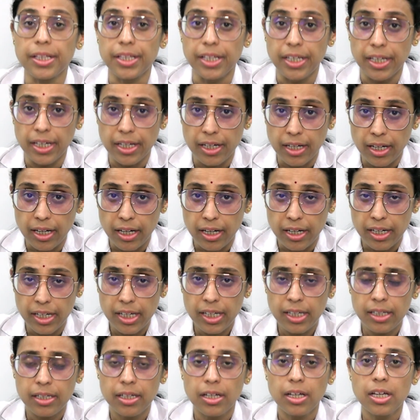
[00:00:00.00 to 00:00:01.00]
There
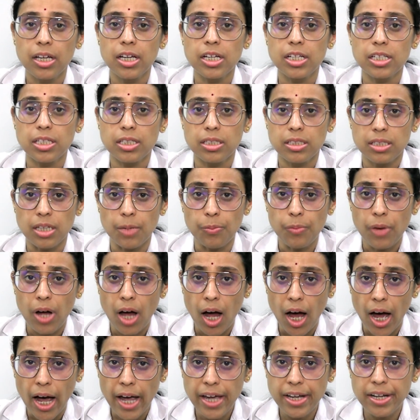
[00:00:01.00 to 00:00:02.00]
are some
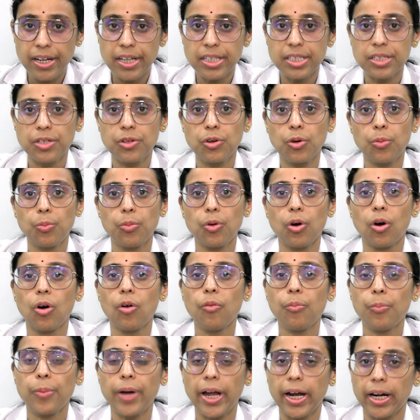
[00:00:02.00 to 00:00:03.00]
high-risk group
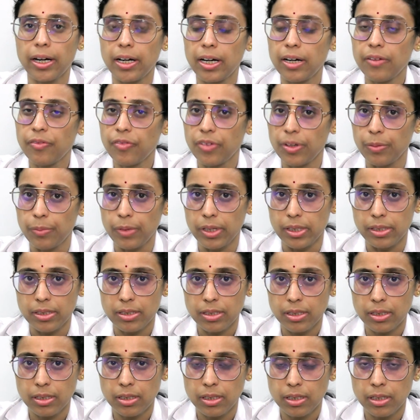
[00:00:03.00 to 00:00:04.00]
of pregnant
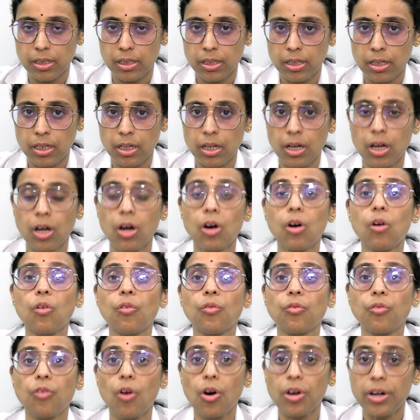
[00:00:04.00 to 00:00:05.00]
females.
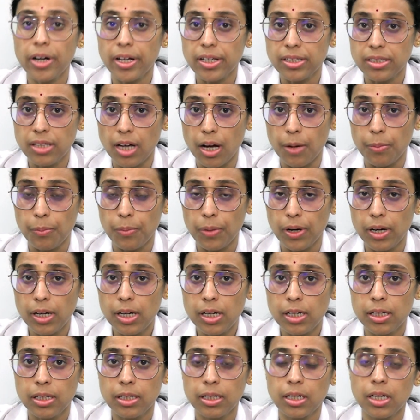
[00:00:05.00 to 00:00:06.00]
For
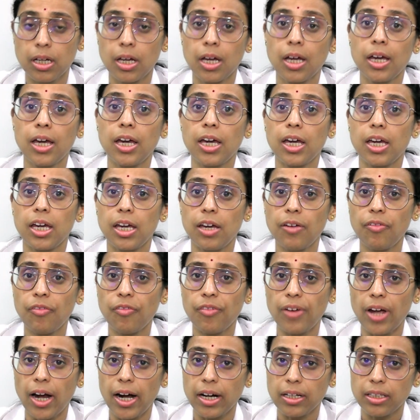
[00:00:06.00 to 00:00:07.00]
example,
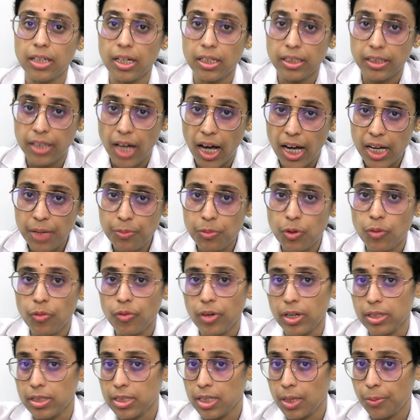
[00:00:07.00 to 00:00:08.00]
if at the time
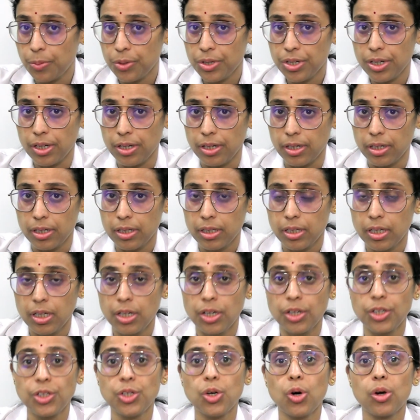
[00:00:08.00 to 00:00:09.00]
of conception,
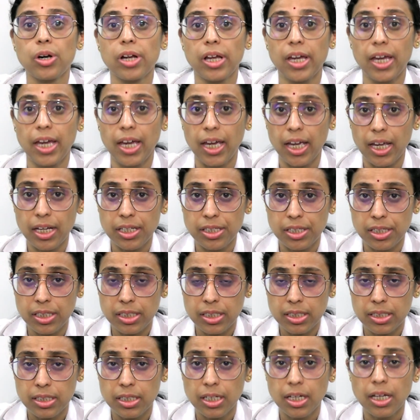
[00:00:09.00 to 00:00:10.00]
your age
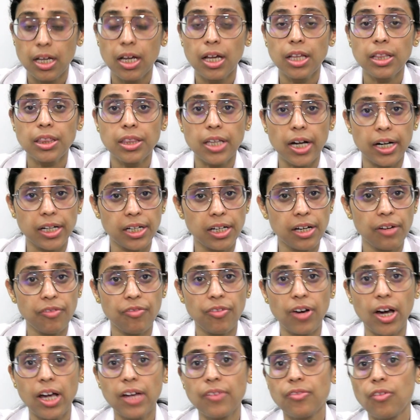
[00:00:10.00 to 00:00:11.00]
is
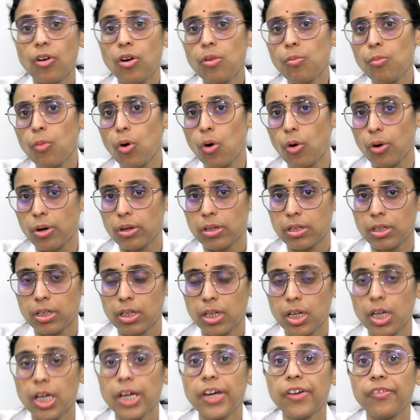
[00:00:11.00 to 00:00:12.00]
35 or more,
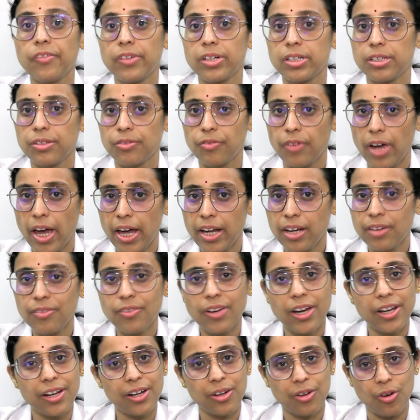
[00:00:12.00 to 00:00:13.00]
which is very,
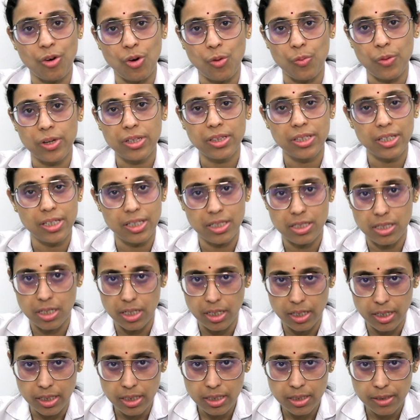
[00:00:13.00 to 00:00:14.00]
very common these
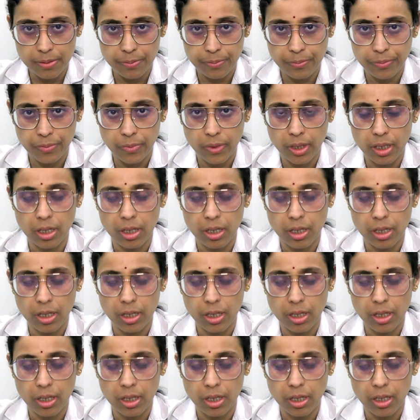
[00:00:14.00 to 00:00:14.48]
days.